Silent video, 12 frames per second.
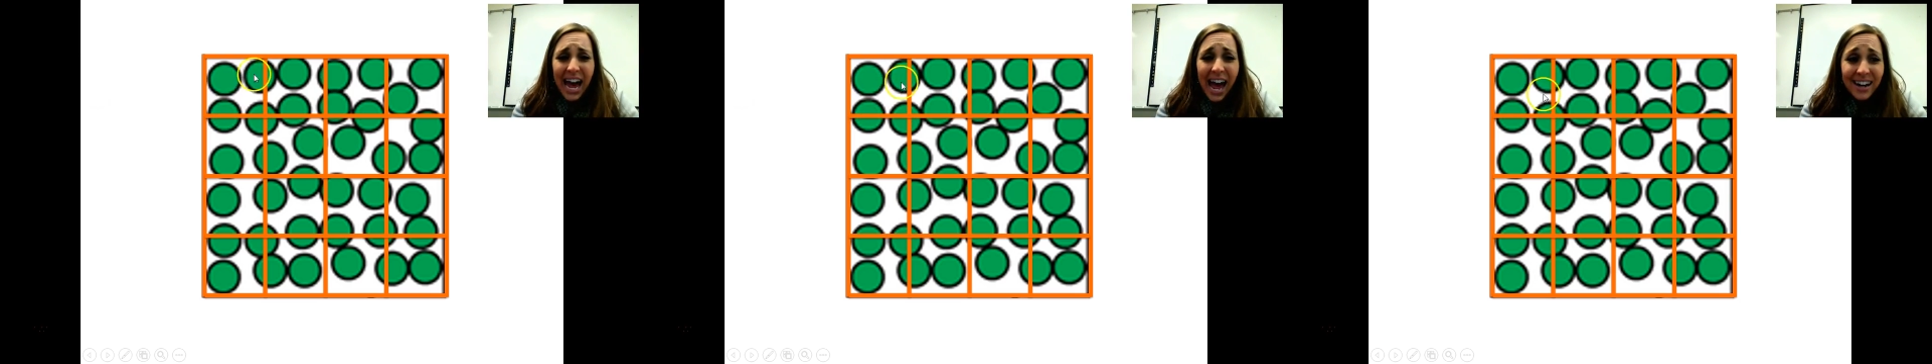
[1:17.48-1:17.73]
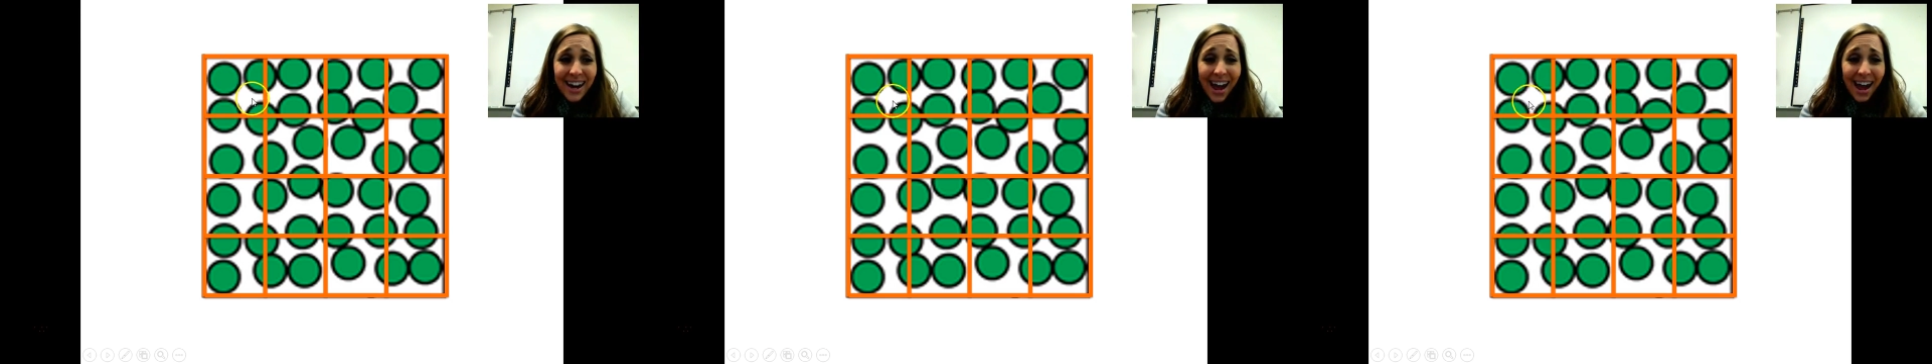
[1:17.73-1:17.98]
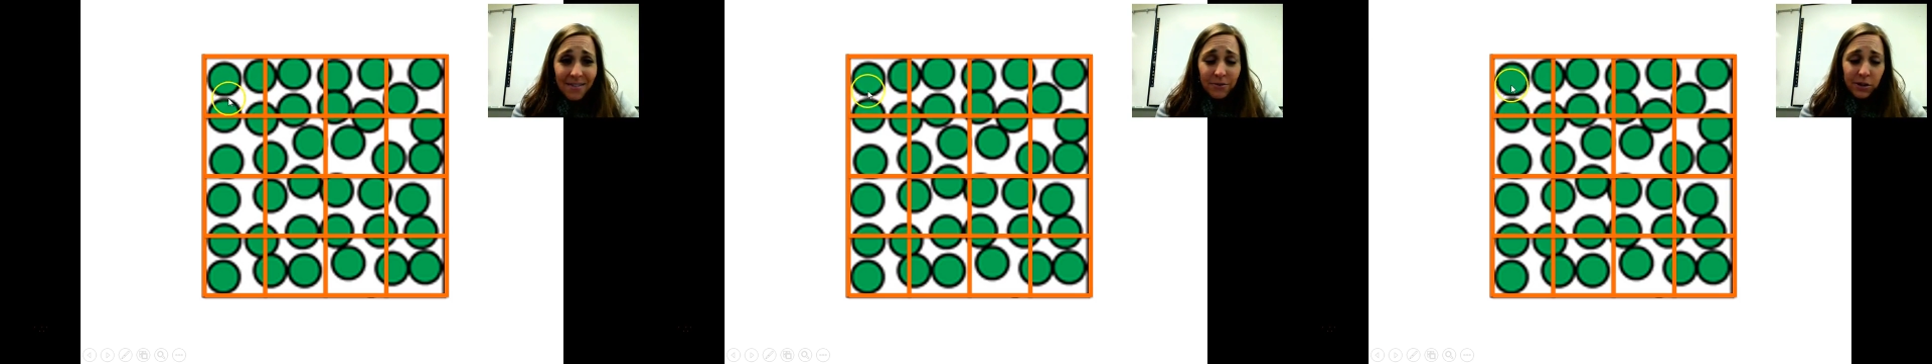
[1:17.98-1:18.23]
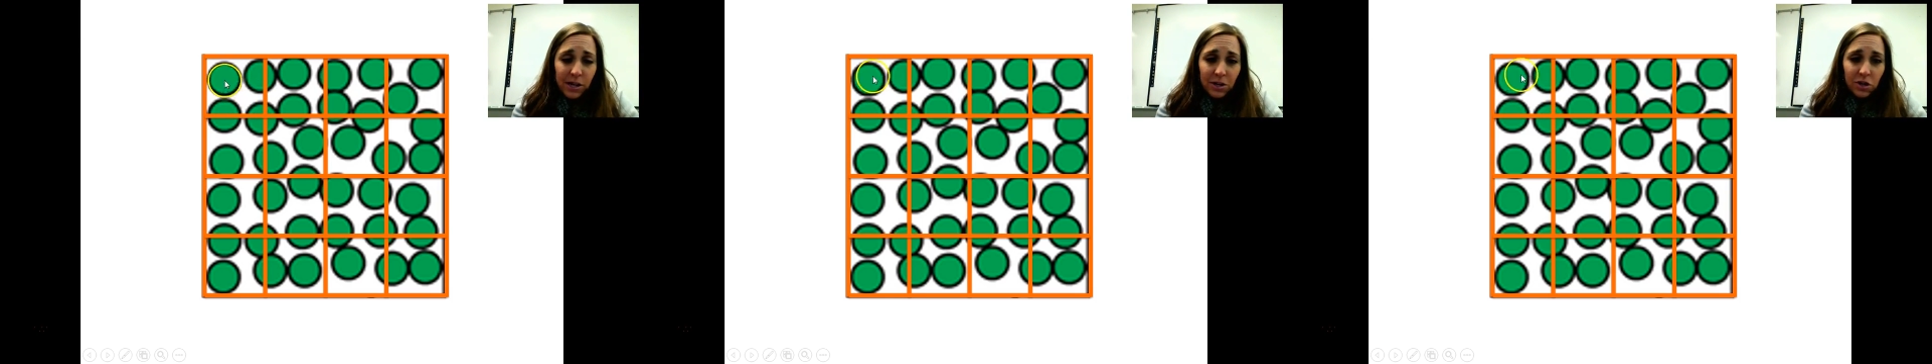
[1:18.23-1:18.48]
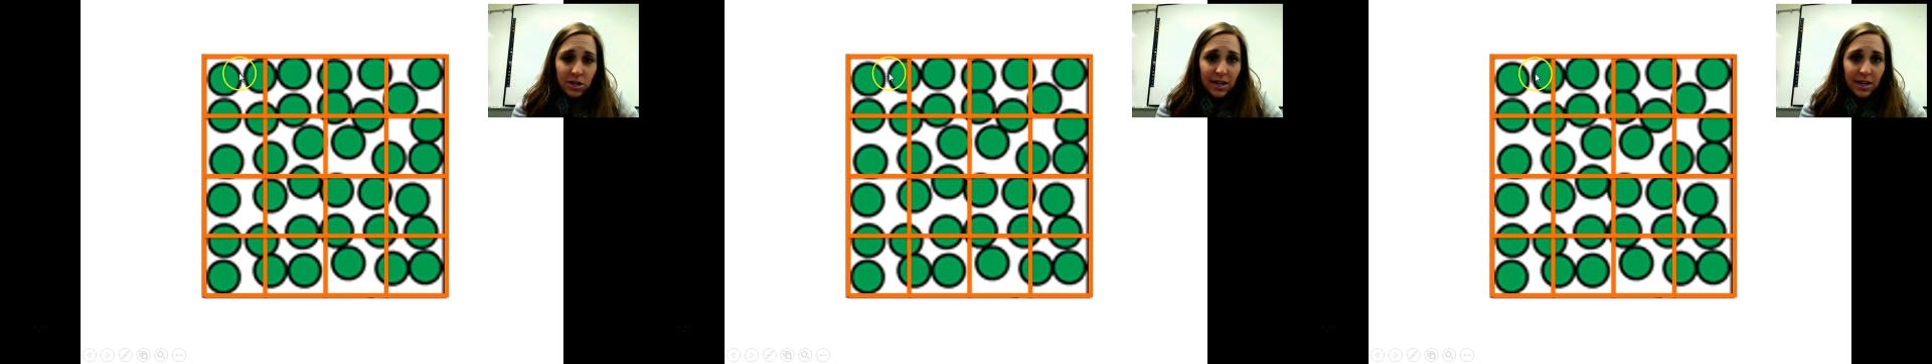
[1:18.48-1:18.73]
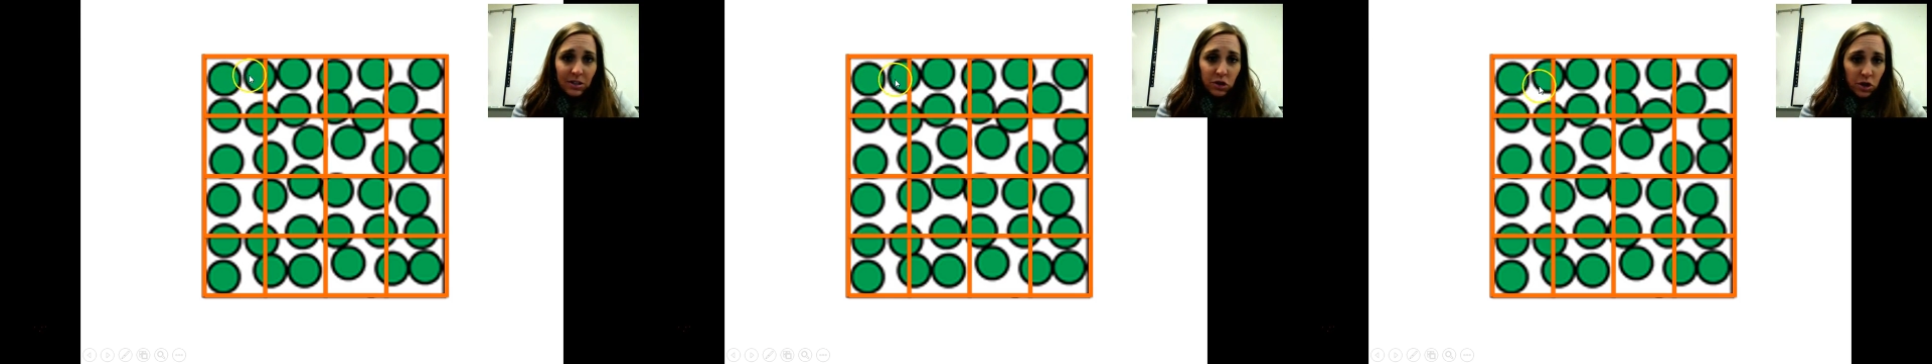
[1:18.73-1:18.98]
on average, this
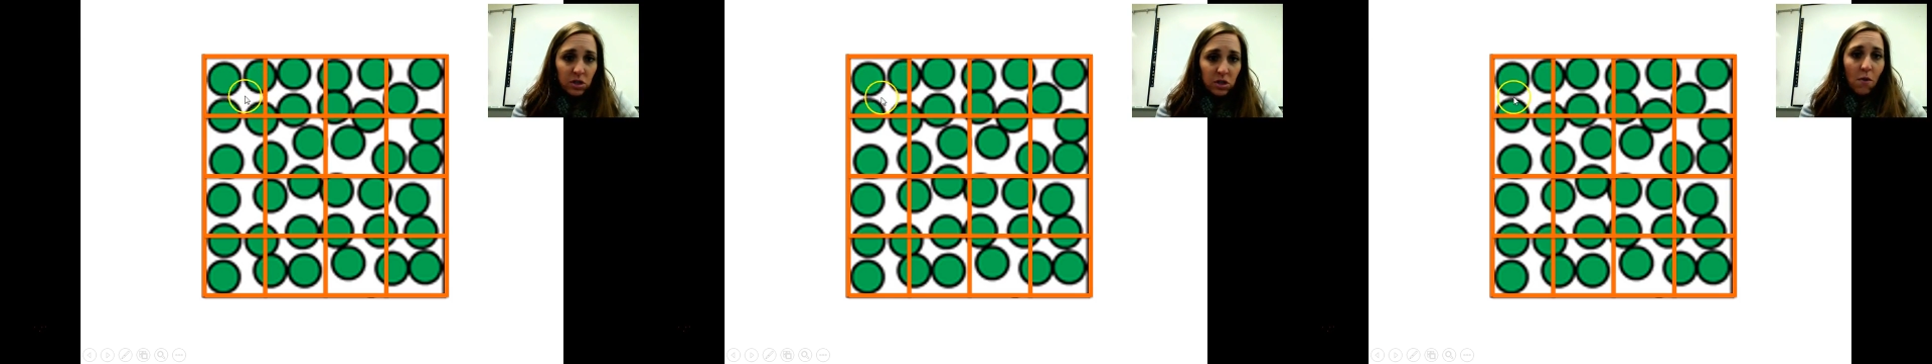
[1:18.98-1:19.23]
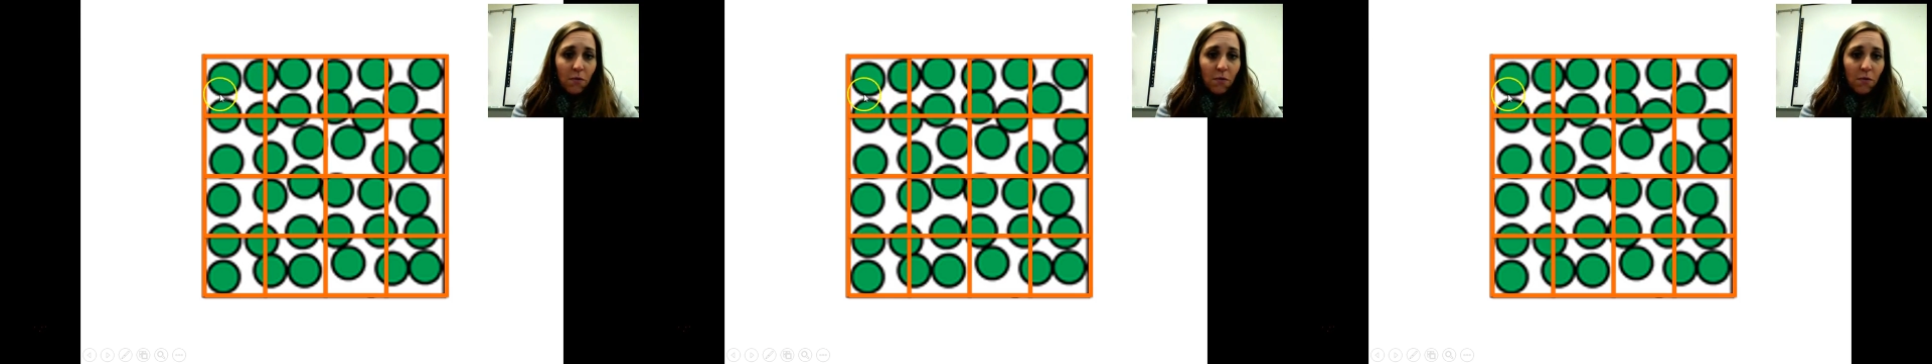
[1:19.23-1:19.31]
has just